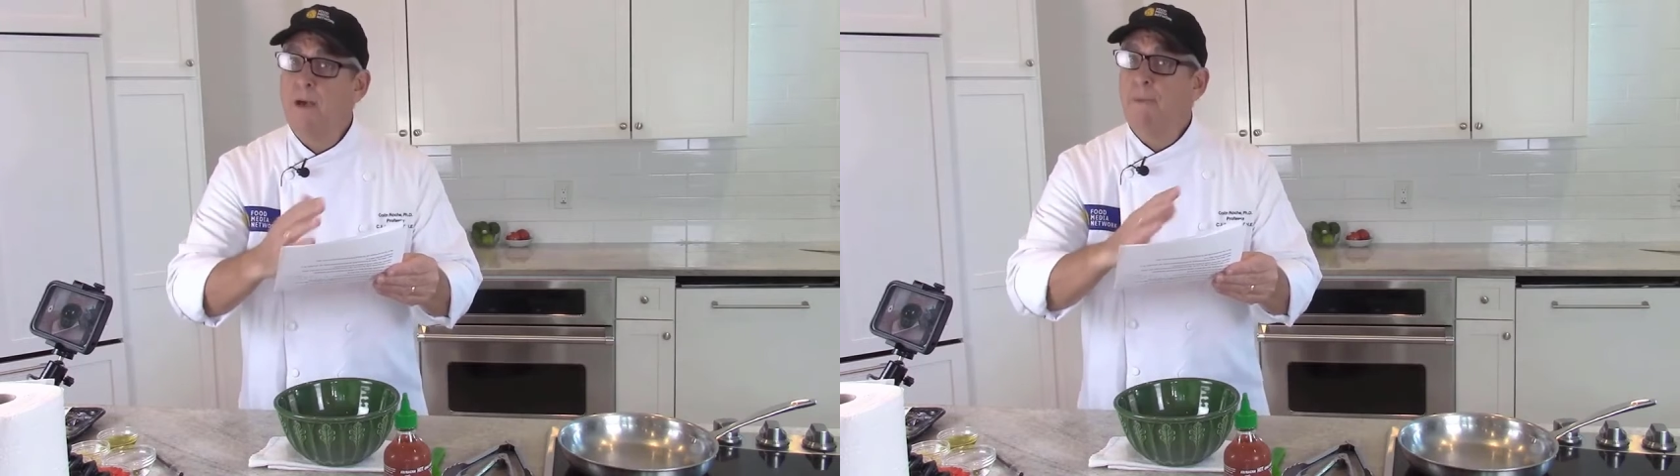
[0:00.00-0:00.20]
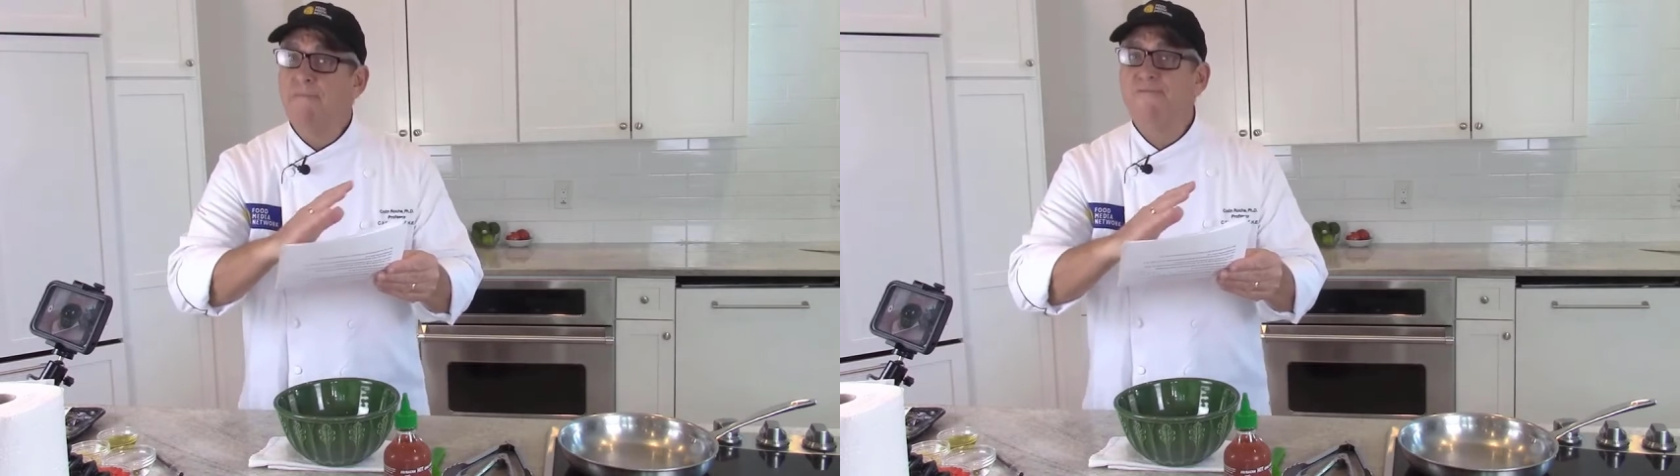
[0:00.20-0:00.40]

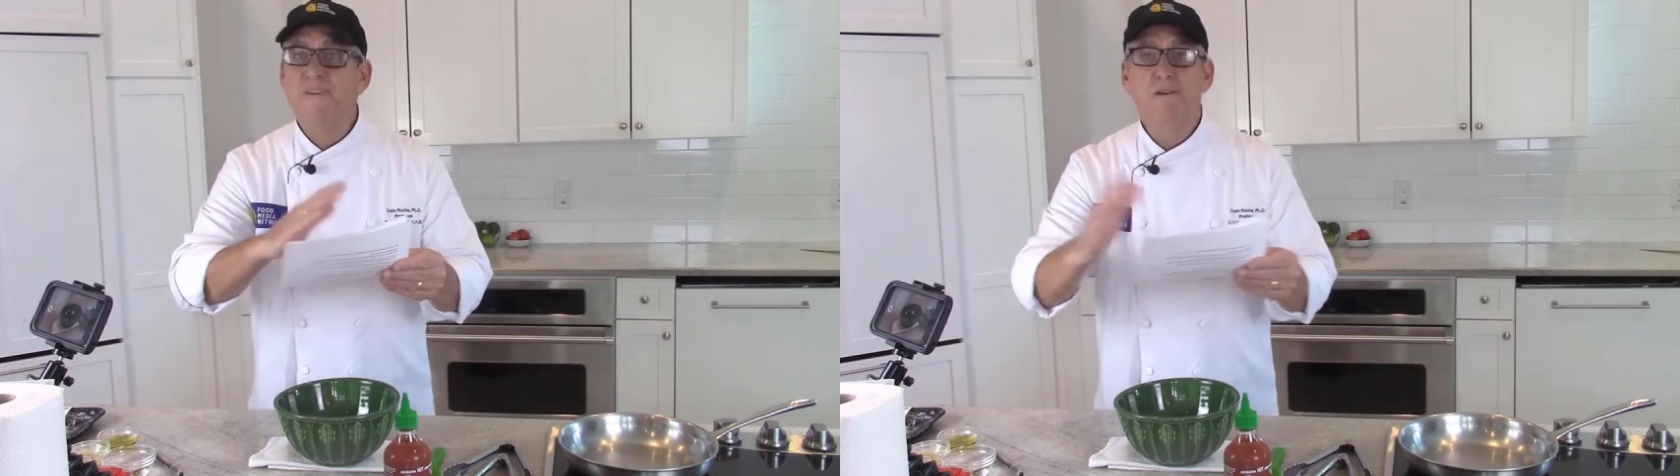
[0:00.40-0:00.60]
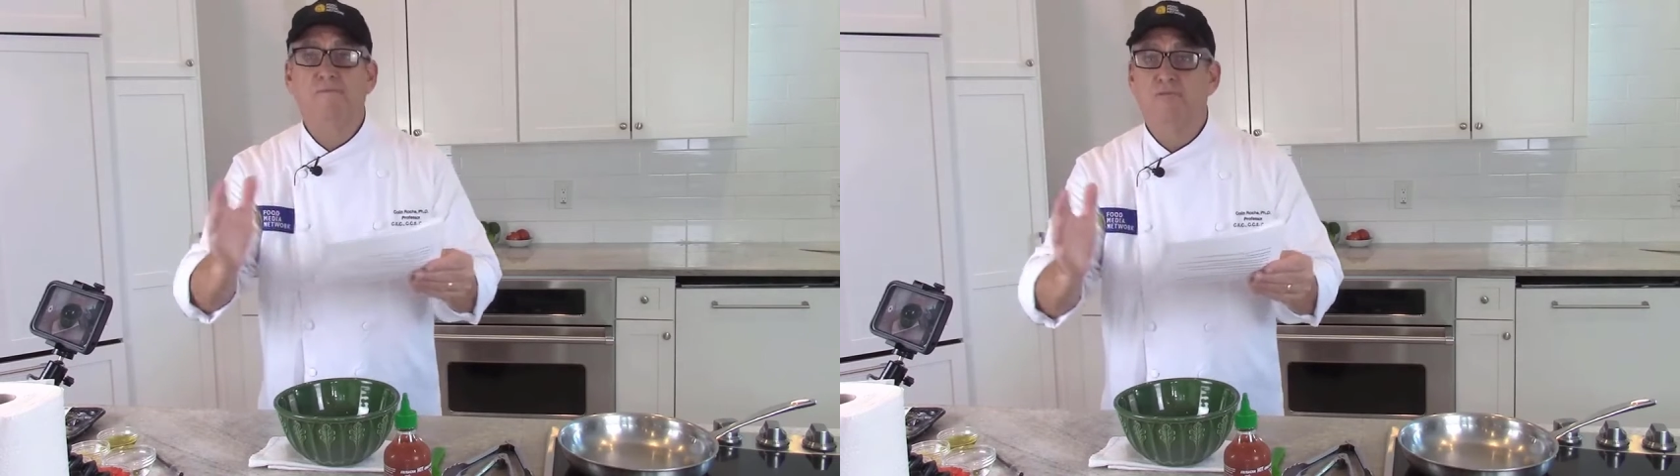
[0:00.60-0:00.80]
But
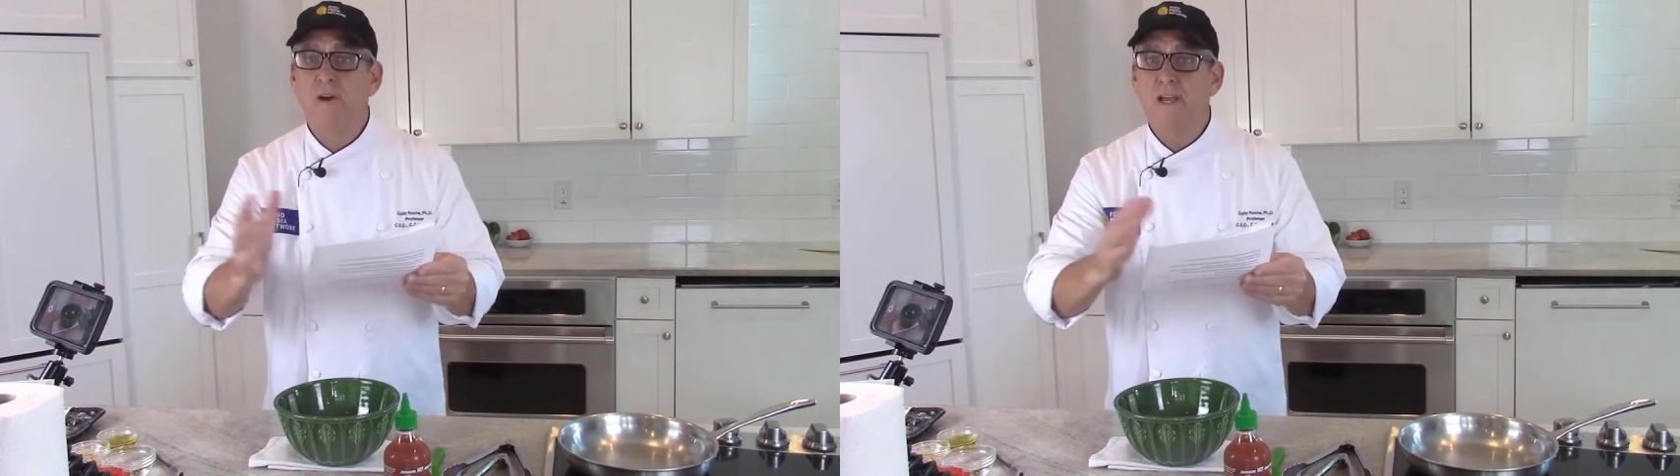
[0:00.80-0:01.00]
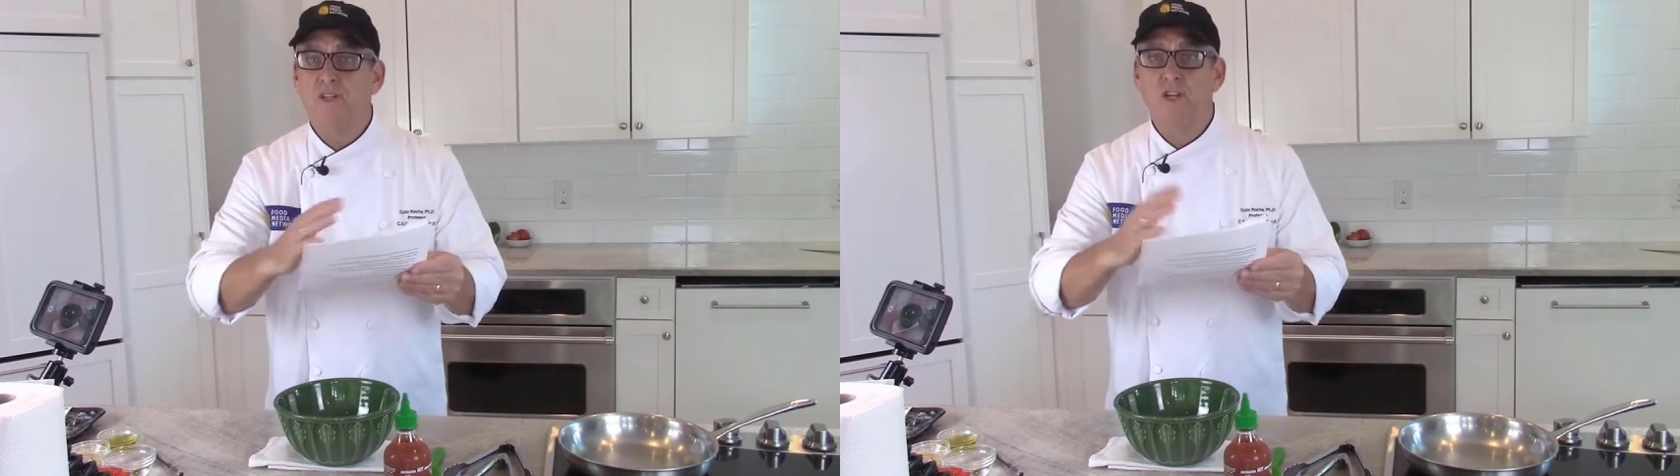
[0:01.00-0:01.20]
feel
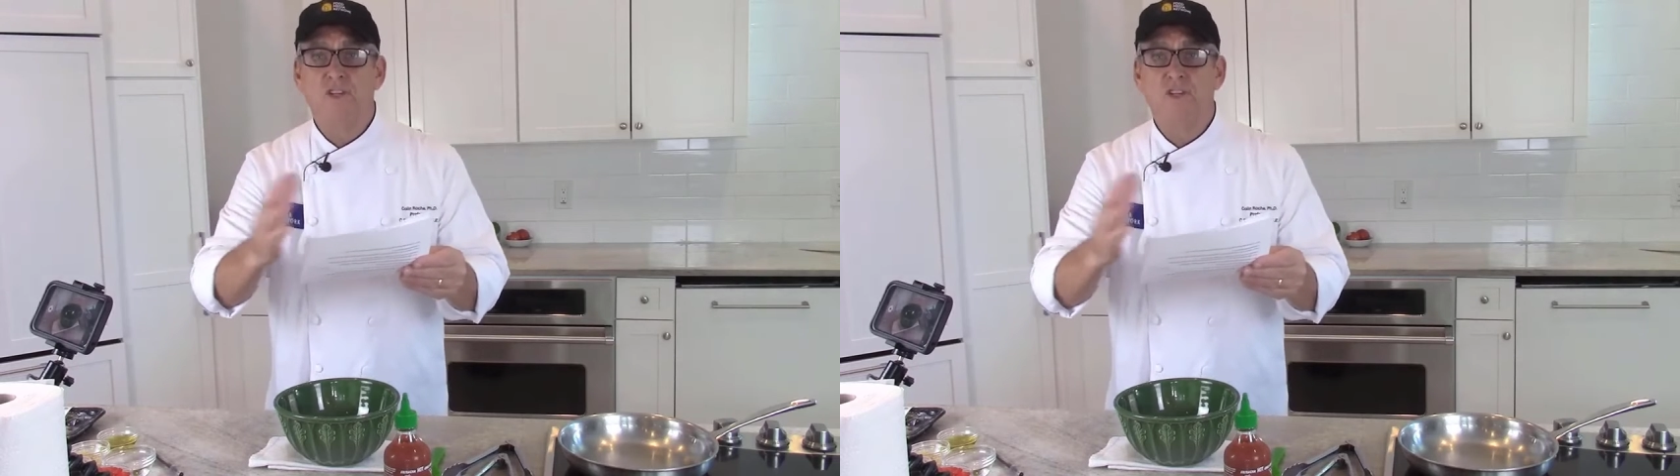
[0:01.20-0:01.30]
free to